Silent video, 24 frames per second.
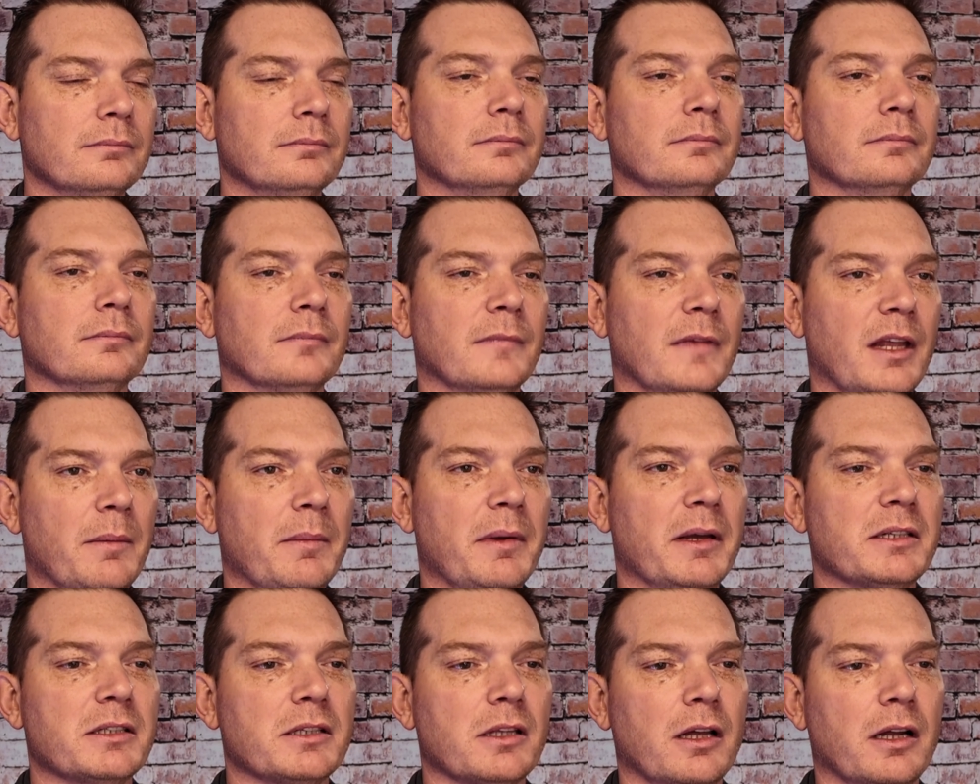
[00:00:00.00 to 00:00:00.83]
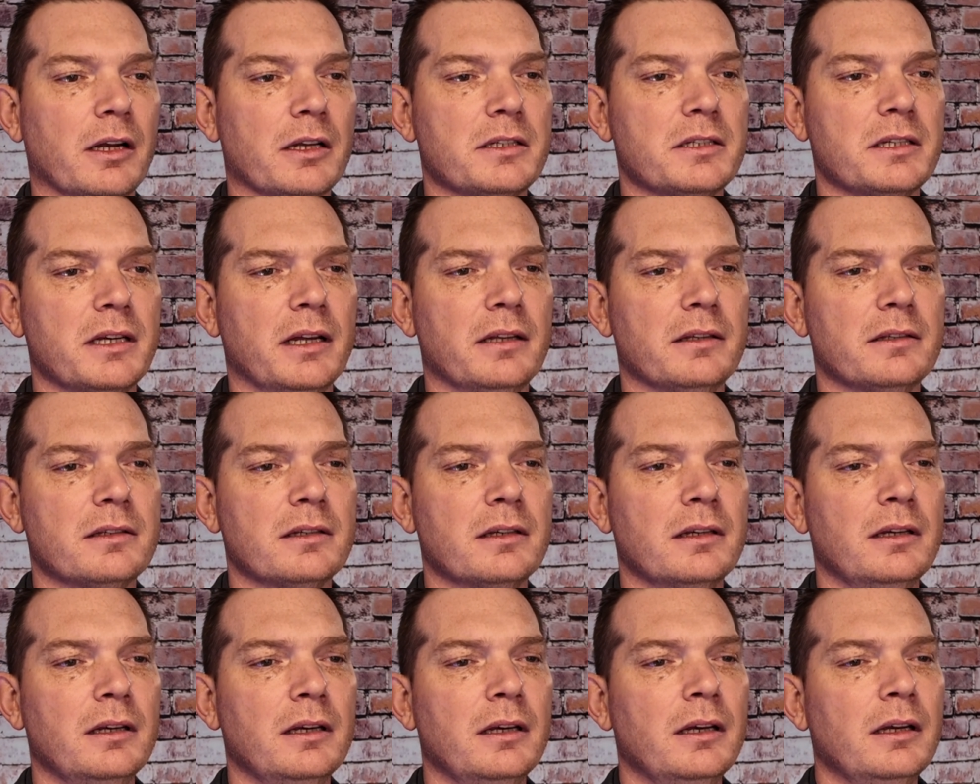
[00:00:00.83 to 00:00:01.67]
That makes a lot of
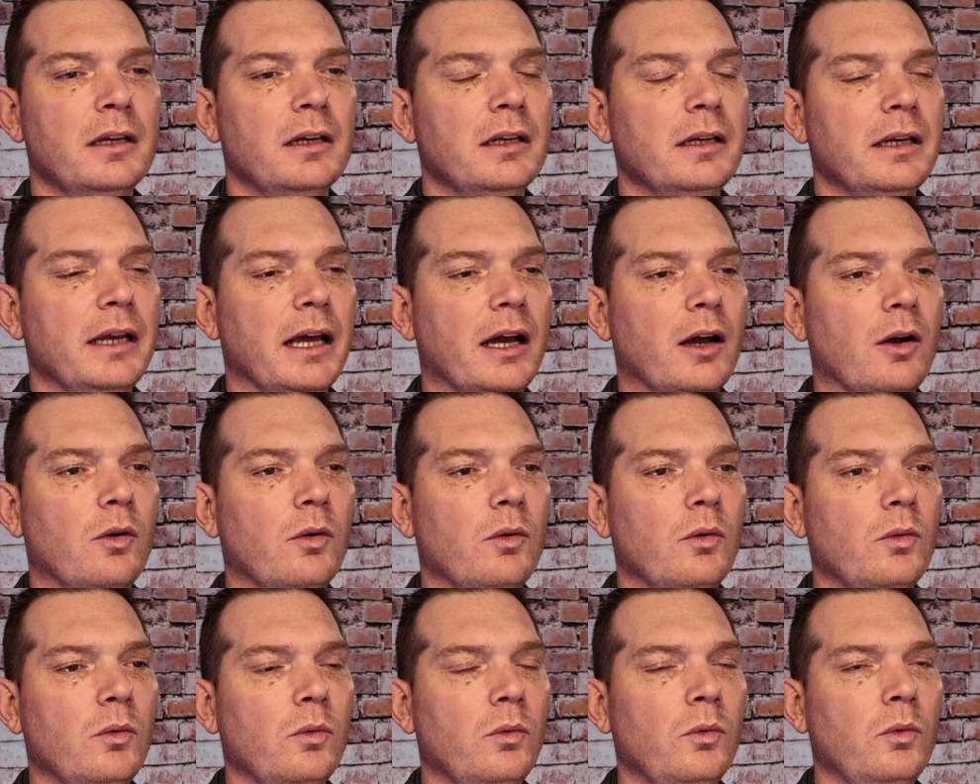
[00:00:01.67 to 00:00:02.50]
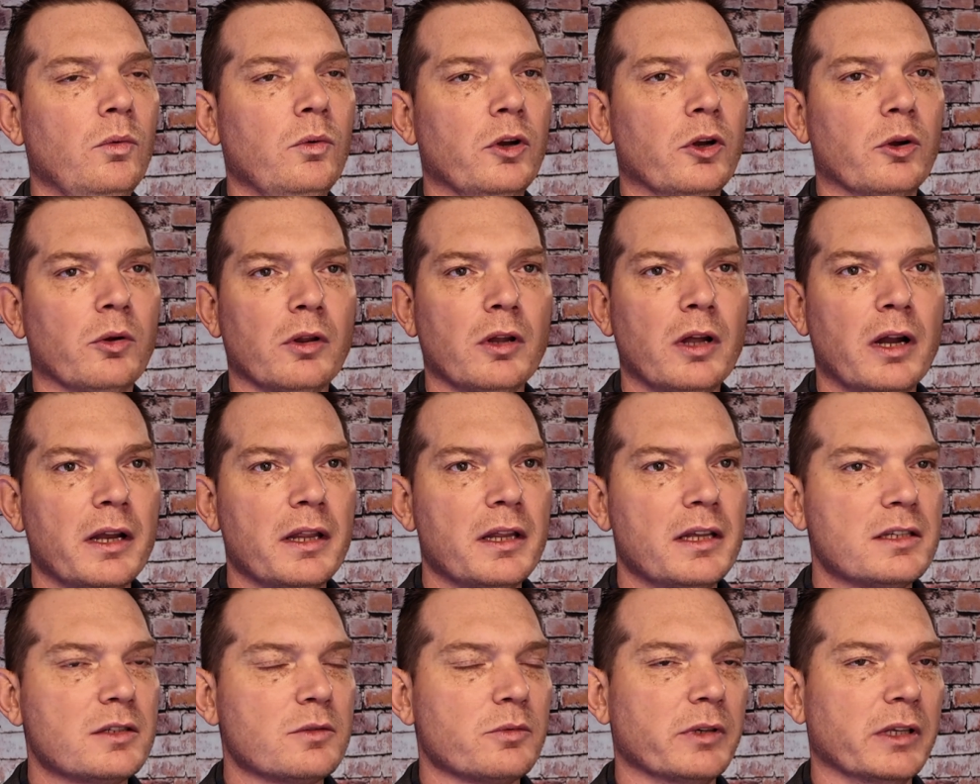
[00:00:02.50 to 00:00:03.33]
sense. Now, a lot of
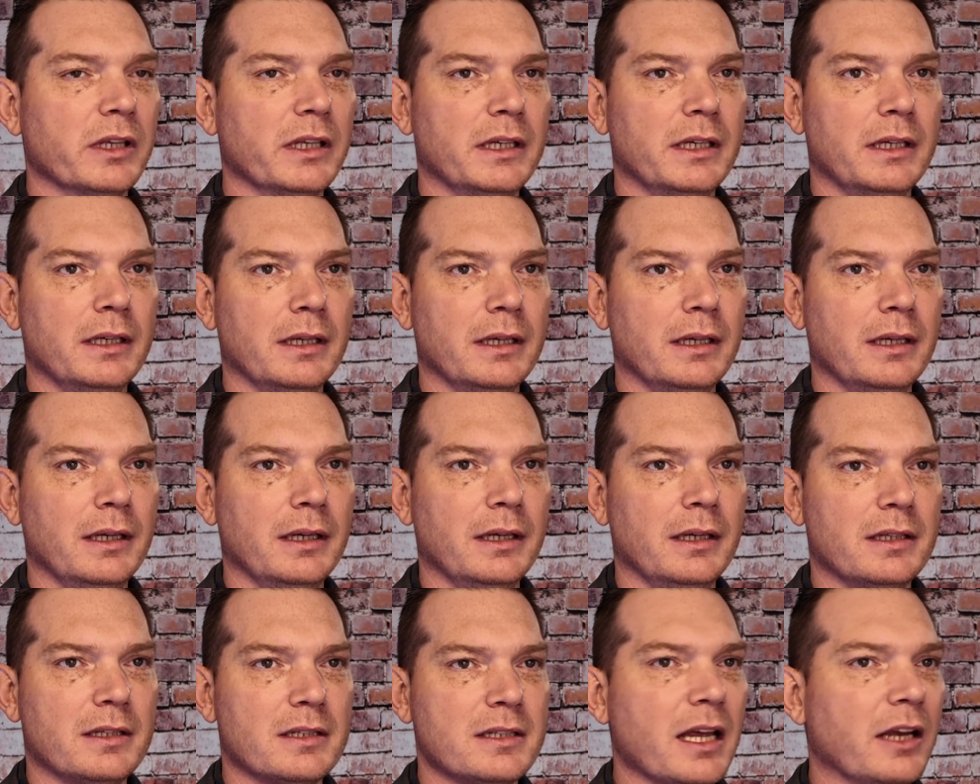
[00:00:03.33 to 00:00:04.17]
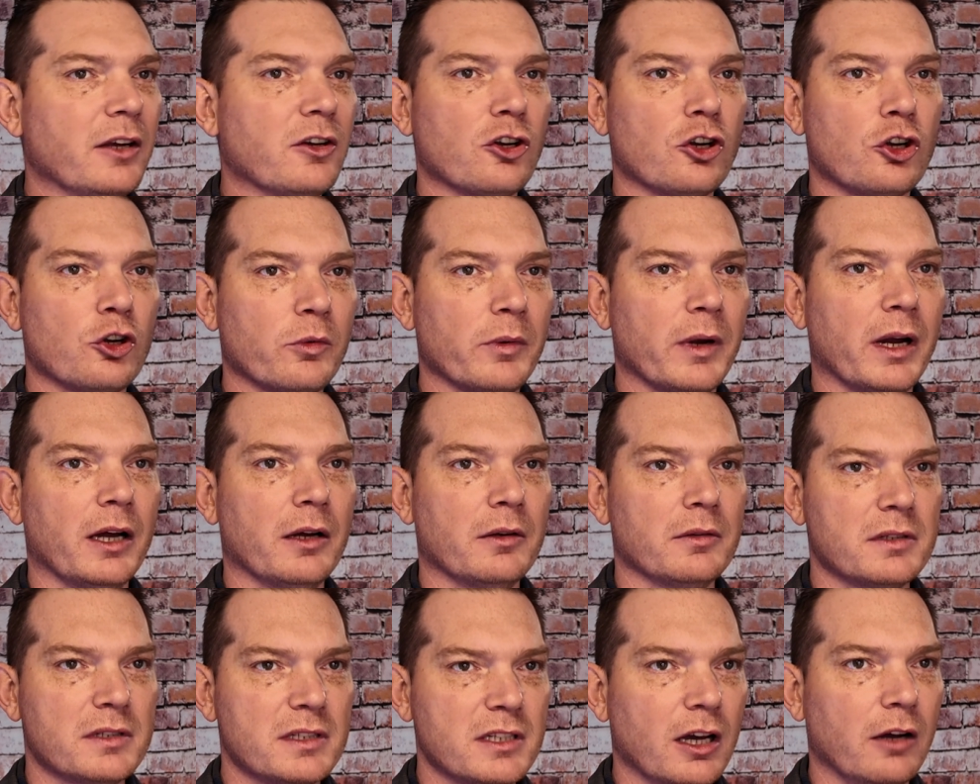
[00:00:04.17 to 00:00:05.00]
this really it's centered
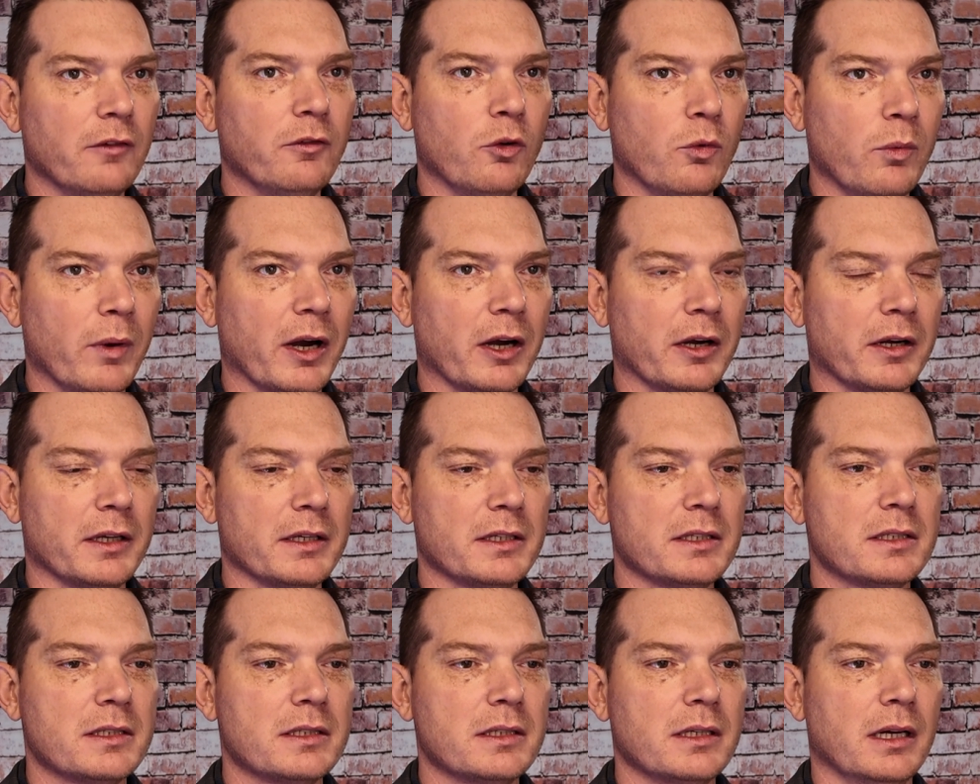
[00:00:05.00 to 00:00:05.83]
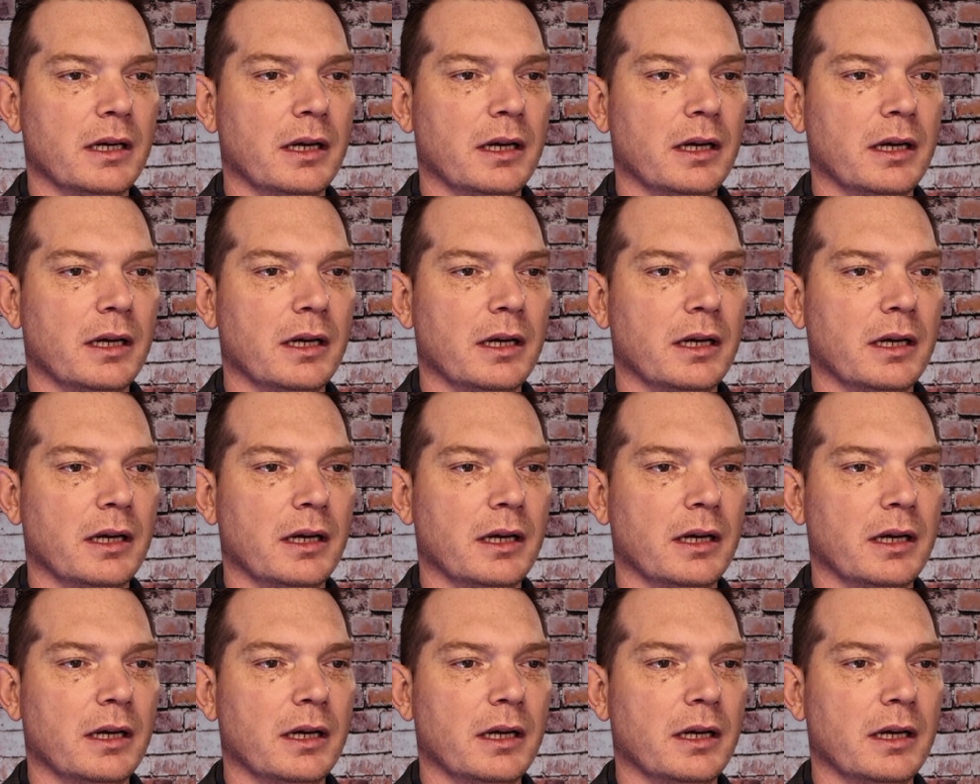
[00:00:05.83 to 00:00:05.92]
around self-awareness.